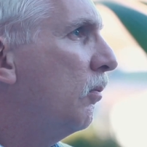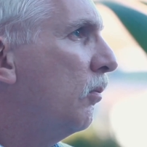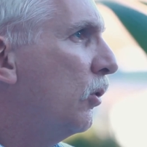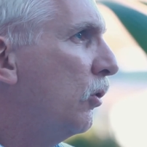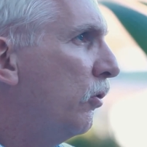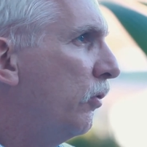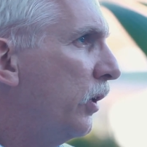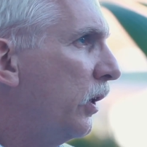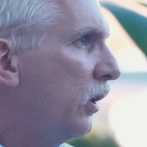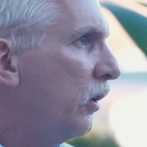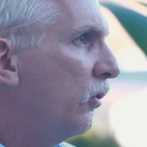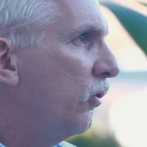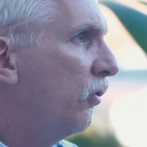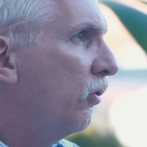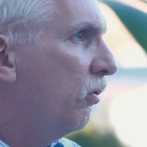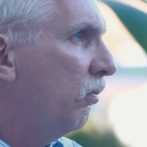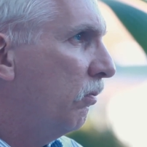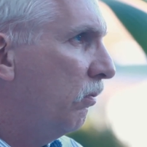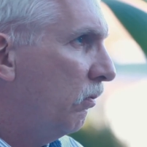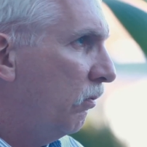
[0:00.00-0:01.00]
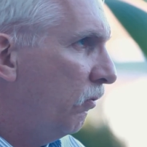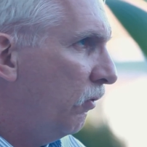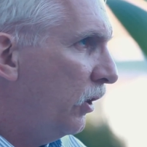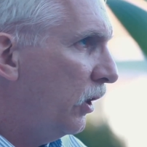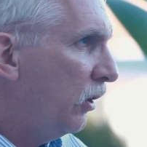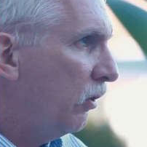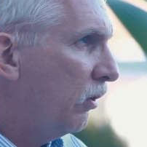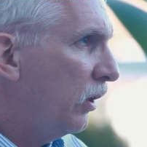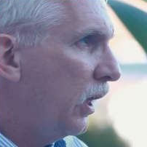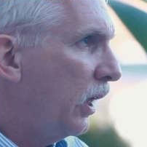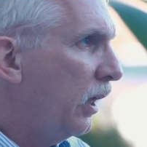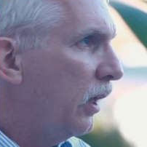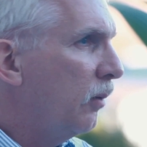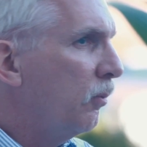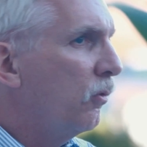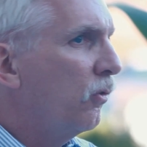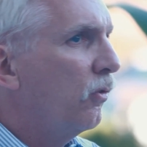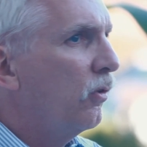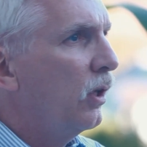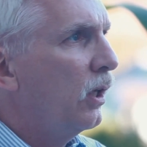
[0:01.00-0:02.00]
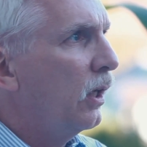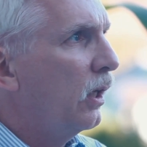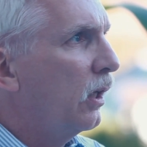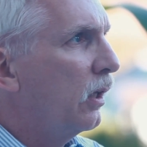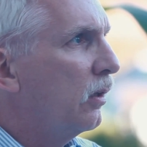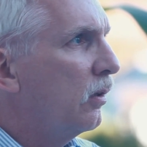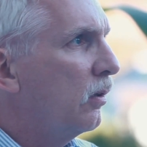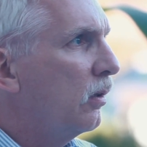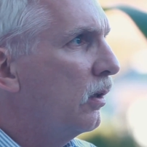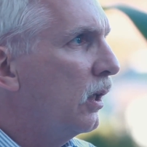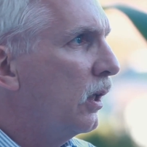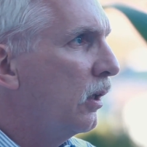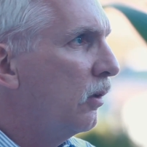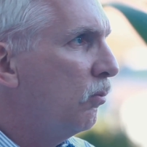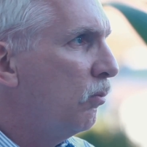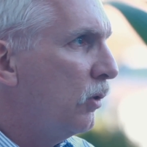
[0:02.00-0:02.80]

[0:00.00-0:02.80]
movies, video games, and